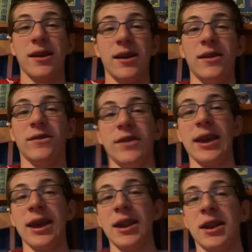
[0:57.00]
is the
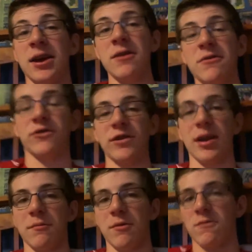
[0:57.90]
head coach
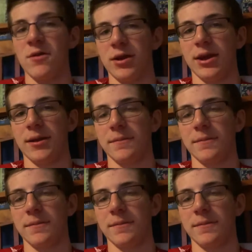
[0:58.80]
at Milwaukee.